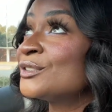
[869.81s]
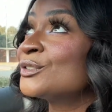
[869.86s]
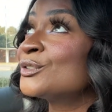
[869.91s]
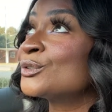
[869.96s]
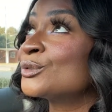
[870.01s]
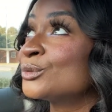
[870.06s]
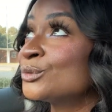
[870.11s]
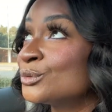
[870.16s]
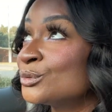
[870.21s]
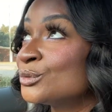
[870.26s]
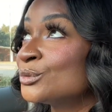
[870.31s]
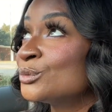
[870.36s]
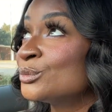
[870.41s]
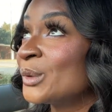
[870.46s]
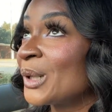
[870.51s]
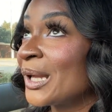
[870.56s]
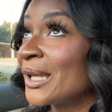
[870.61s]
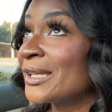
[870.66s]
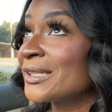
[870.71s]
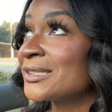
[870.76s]
do
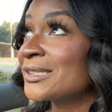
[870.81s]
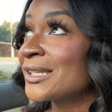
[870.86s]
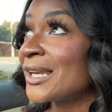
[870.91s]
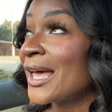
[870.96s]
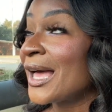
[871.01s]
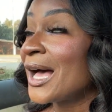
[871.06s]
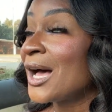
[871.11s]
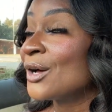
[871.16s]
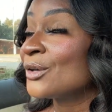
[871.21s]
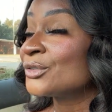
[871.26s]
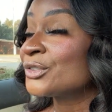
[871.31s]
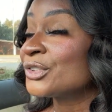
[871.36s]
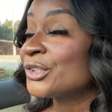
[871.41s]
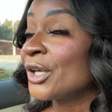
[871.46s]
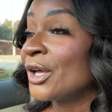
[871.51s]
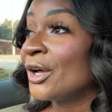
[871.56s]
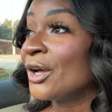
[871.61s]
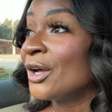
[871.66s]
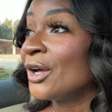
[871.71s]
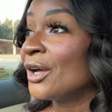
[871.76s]
when I get to the house,
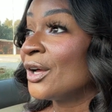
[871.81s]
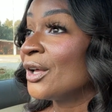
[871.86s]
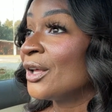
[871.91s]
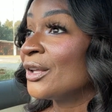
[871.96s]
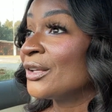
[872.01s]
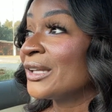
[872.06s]
y'all.